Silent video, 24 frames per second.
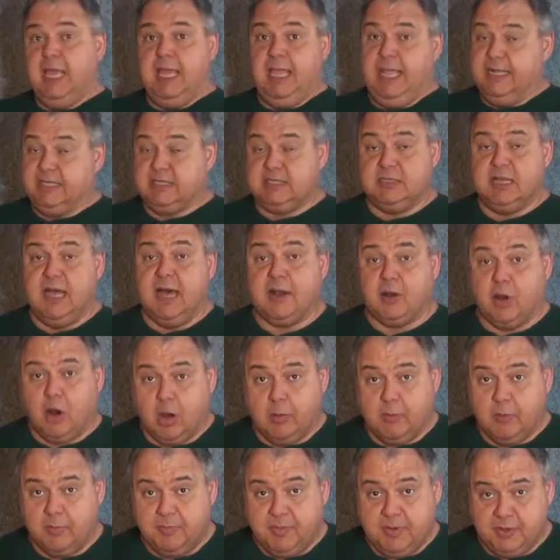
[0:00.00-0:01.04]
It's not
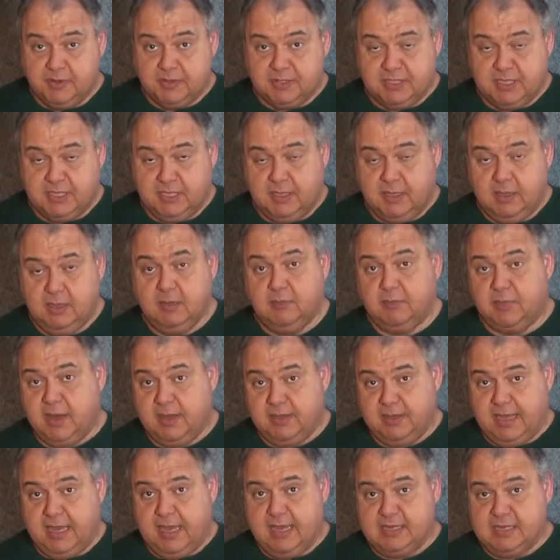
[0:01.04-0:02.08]
armor piercing by
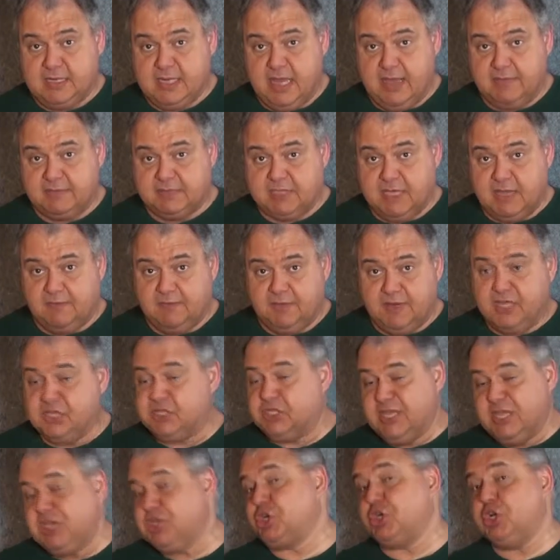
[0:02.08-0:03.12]
the ATF's
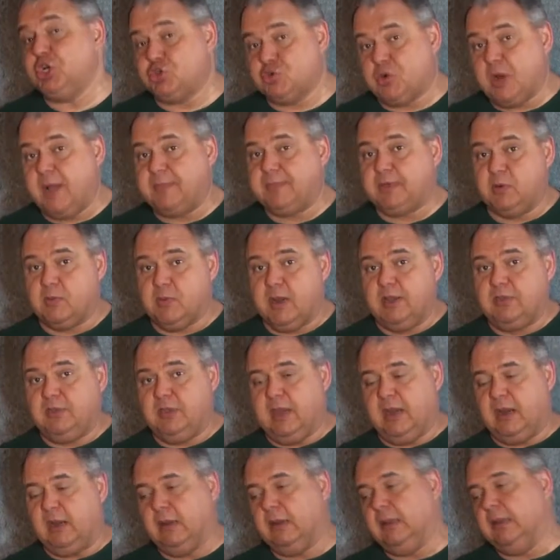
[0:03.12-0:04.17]
definition. They should have dropped it right
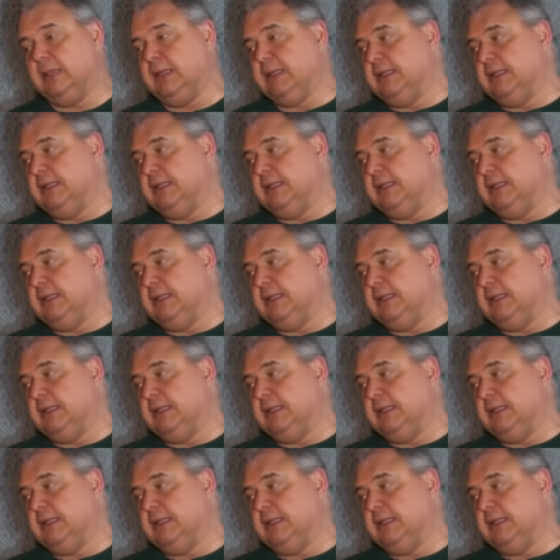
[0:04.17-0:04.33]
there,